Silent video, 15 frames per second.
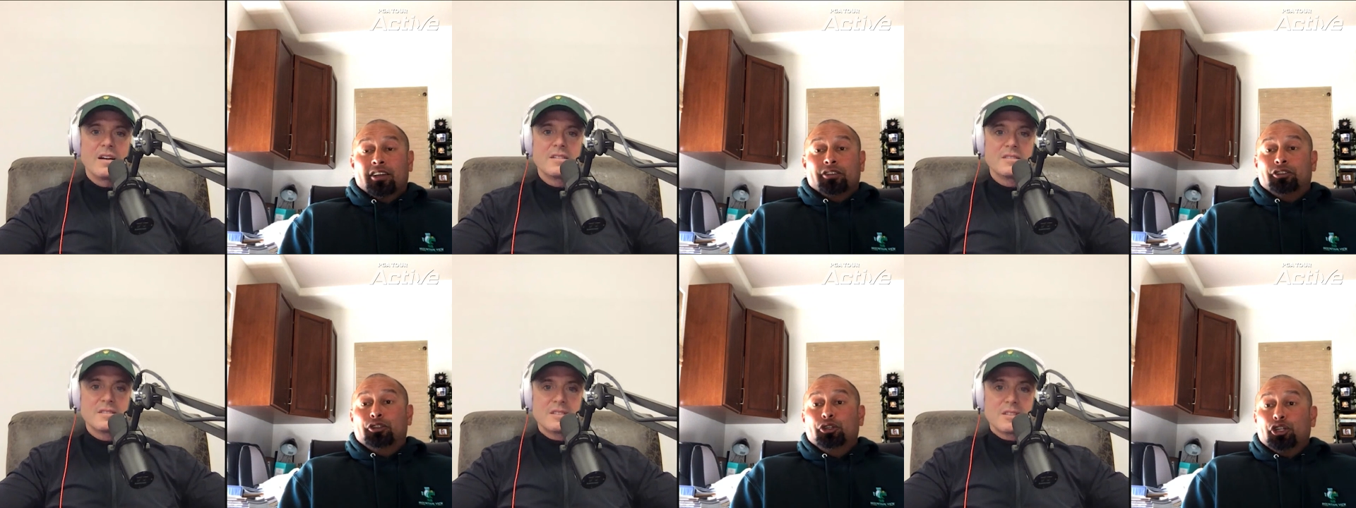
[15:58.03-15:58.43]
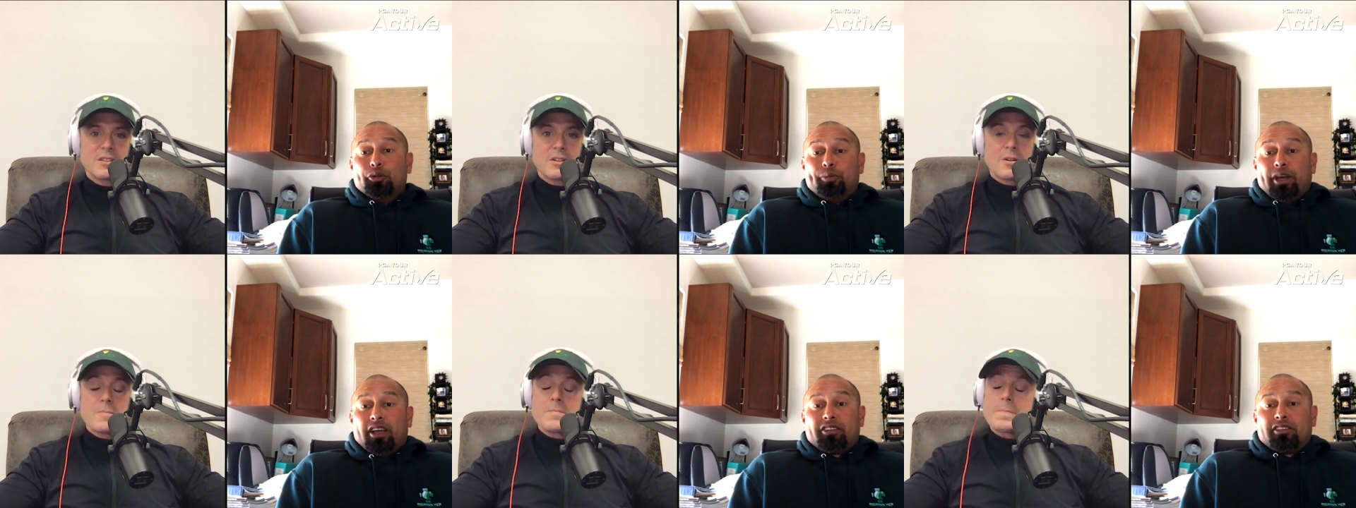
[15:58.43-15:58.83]
Speaker 1: do your
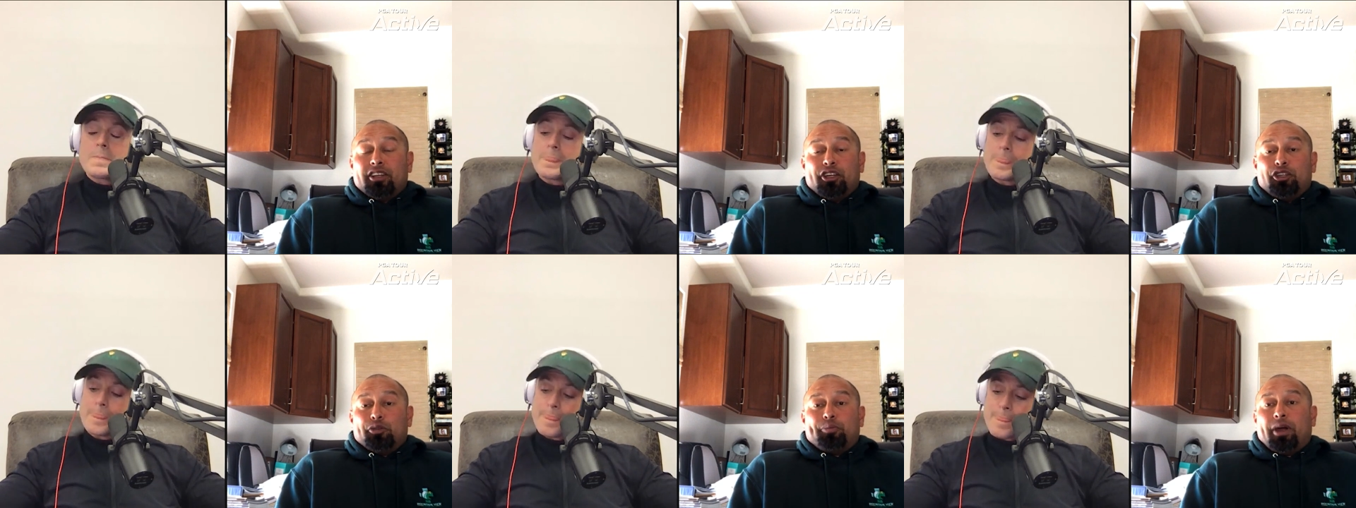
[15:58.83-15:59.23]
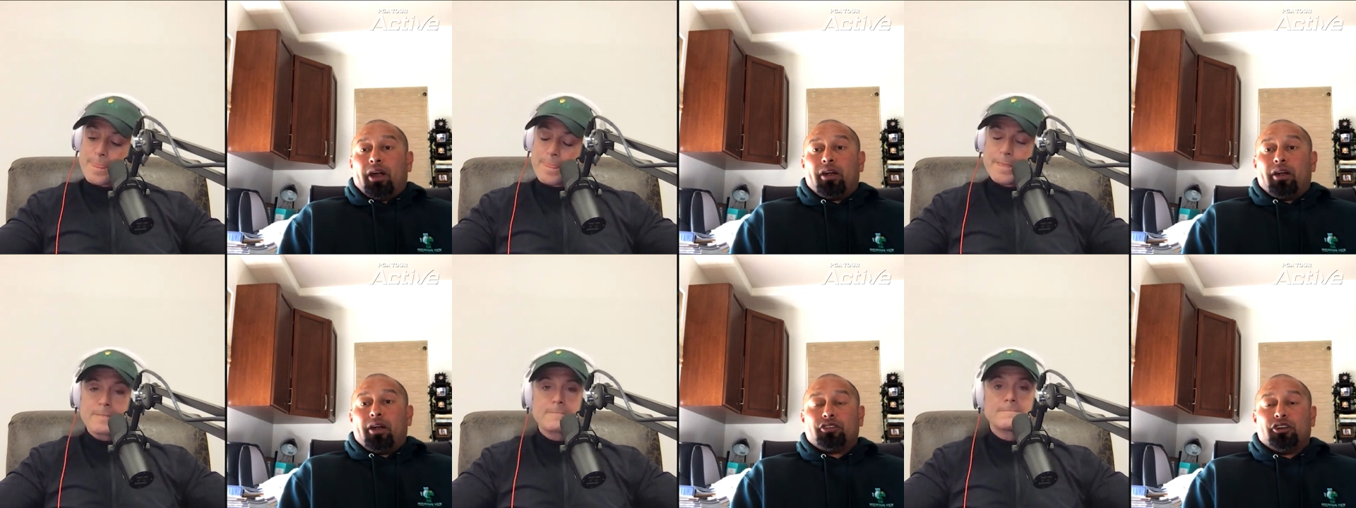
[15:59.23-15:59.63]
best like your
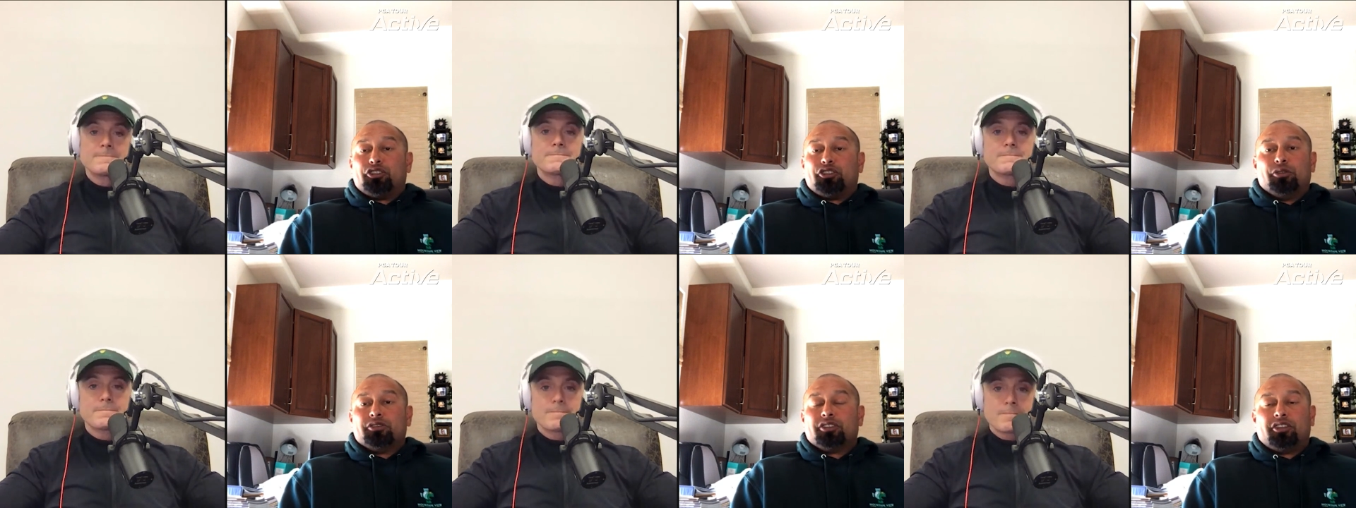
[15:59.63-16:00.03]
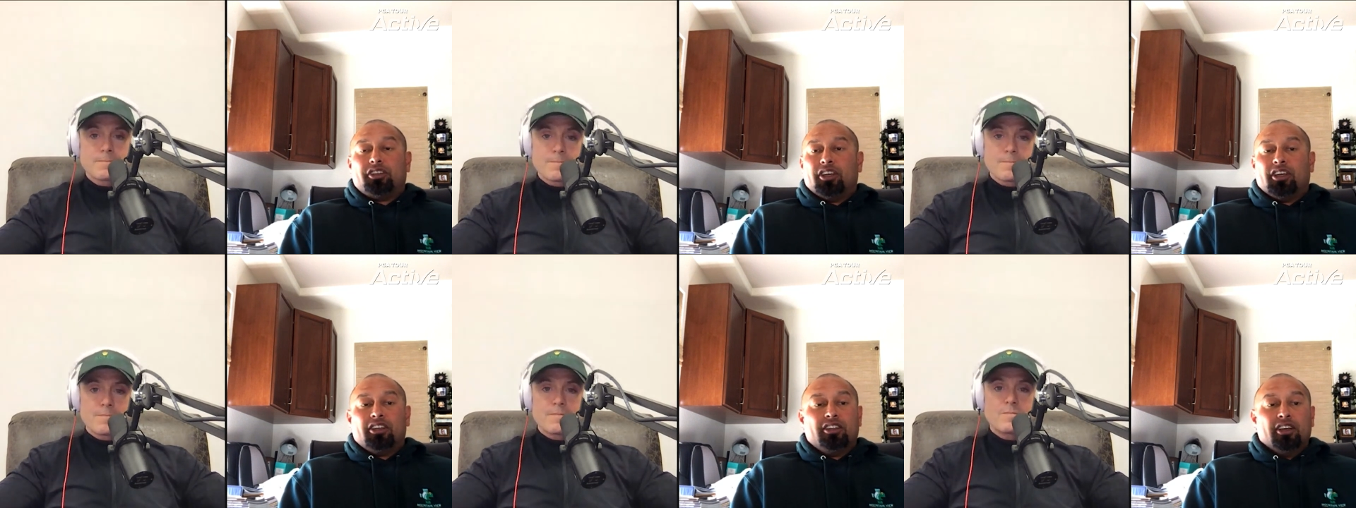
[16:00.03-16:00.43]
parents taught you as a
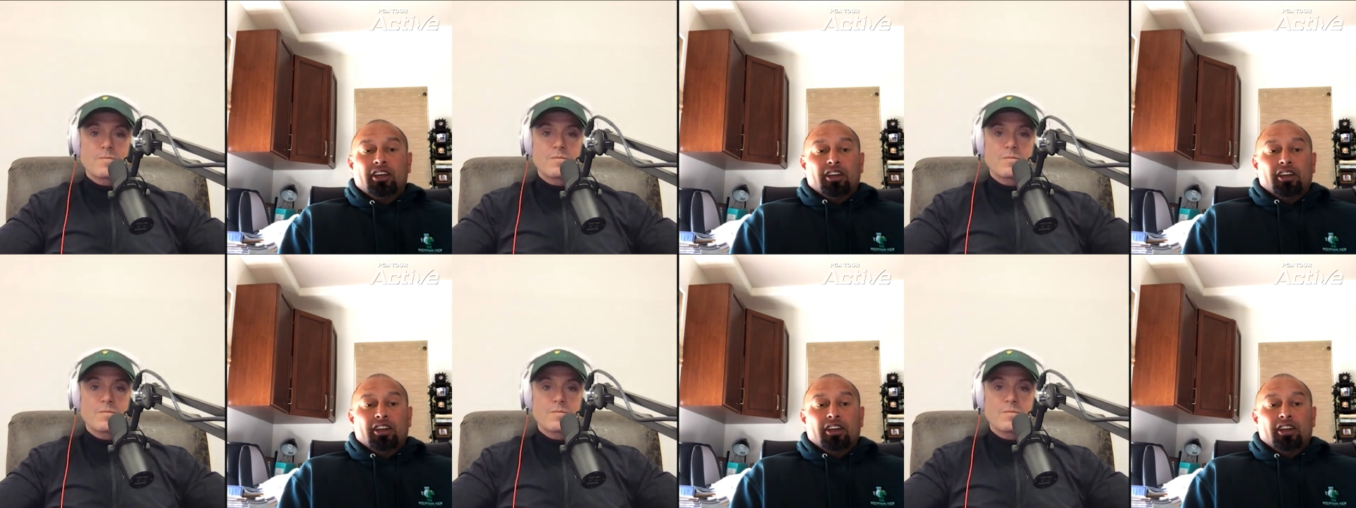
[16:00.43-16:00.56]
kid?